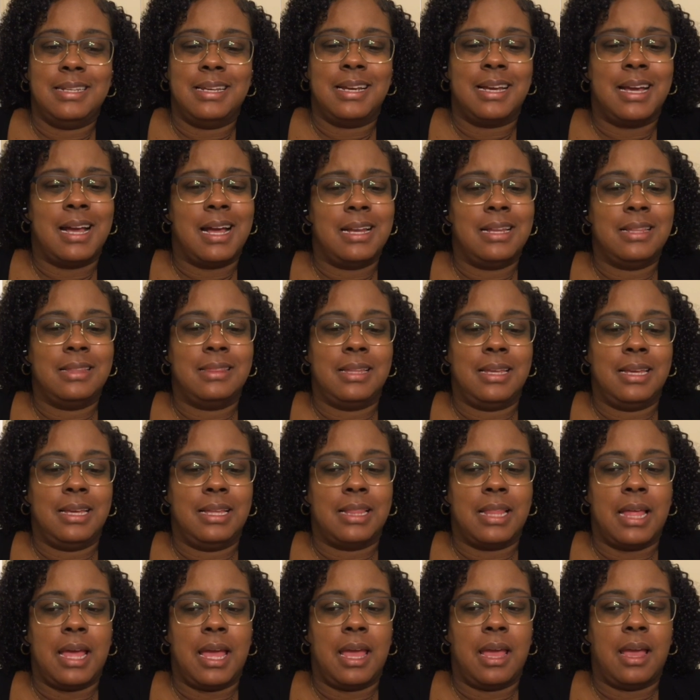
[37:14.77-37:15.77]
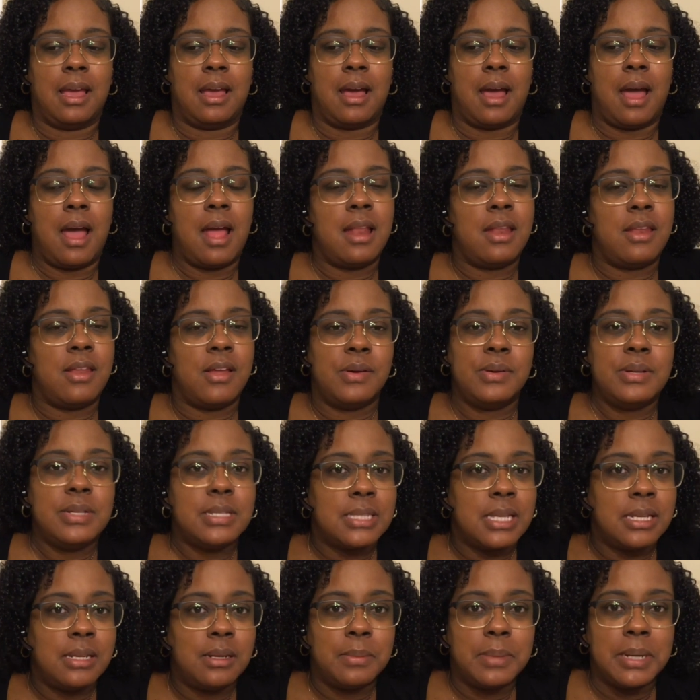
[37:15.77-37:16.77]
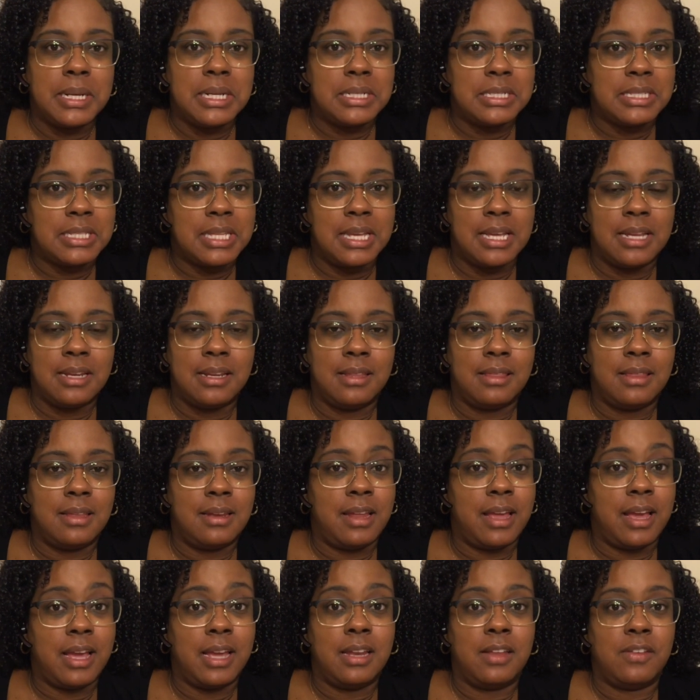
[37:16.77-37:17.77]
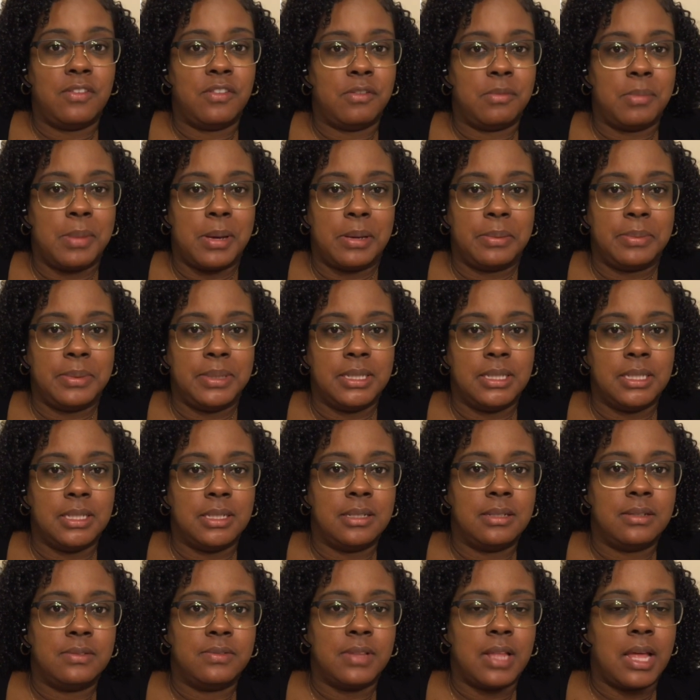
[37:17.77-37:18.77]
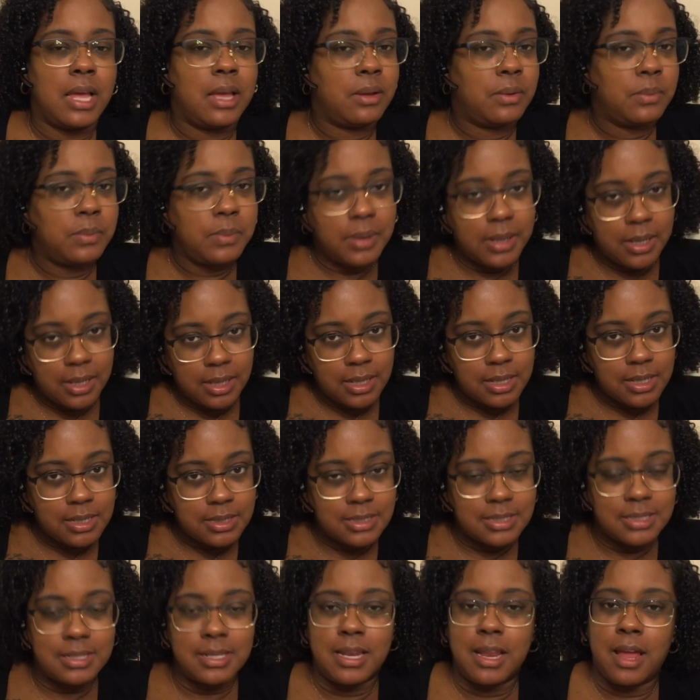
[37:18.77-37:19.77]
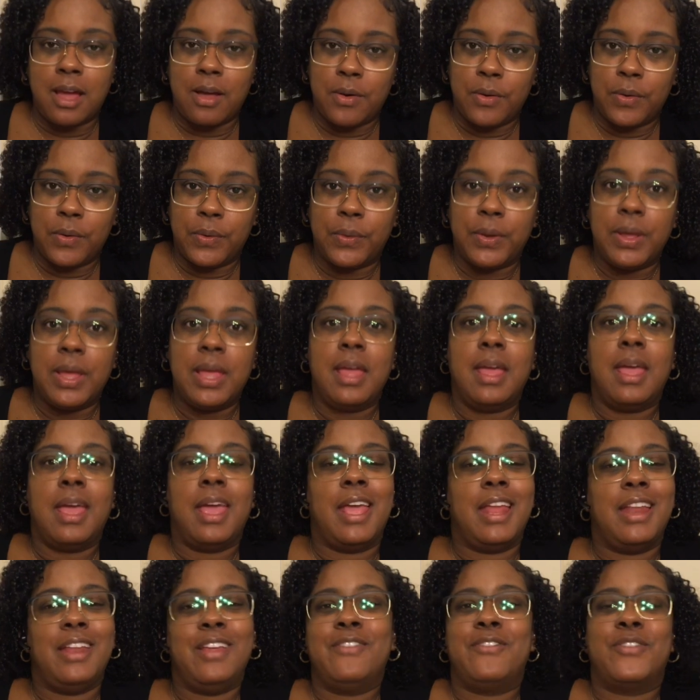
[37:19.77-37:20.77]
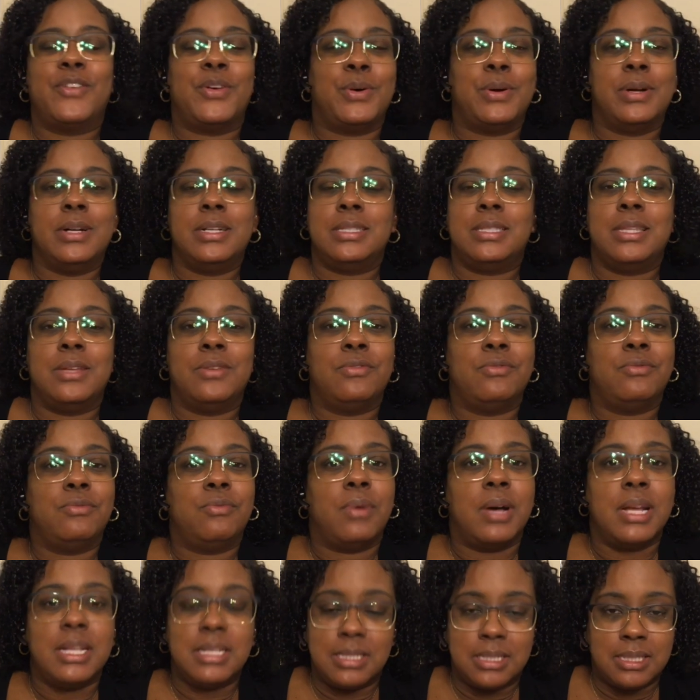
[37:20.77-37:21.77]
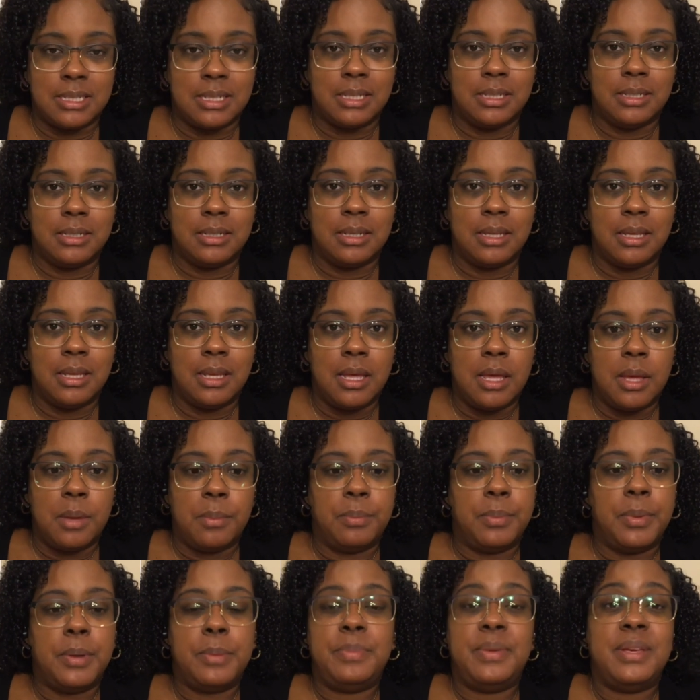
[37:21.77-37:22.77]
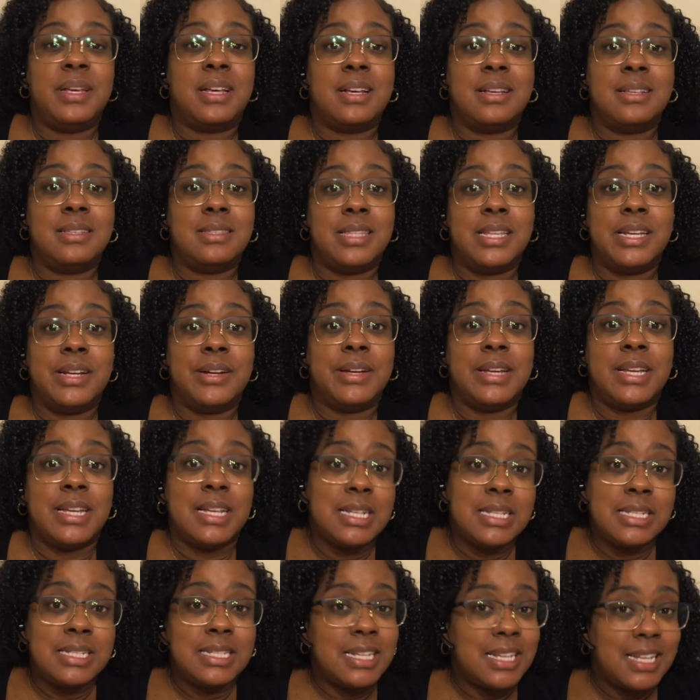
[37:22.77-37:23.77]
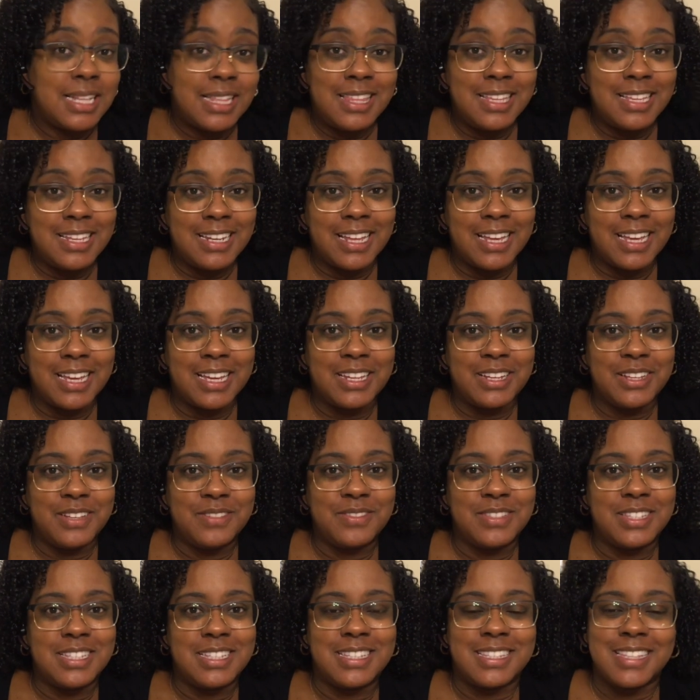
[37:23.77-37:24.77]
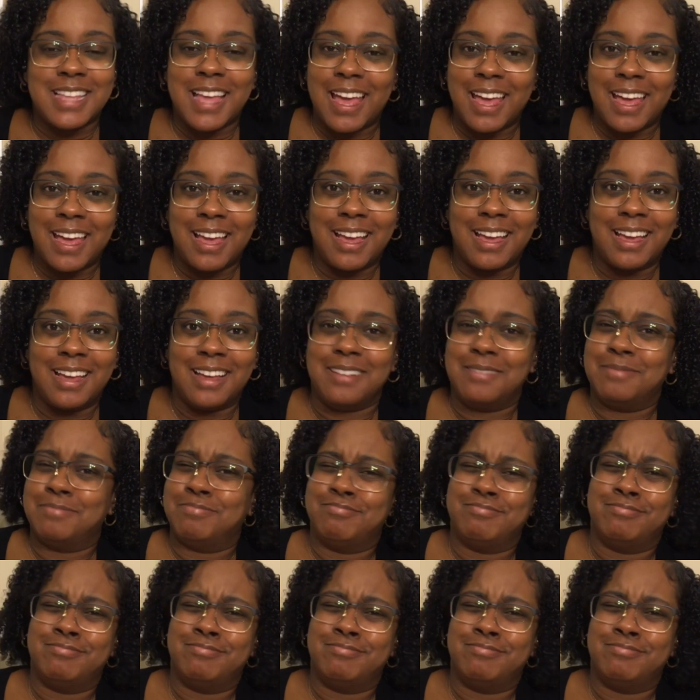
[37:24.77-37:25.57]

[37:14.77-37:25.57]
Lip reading: kind of think like, I know this ain't nobody saying nothing negative about BLove. Like, what? No. And of course it wasn't. But because there is nothing negative to say.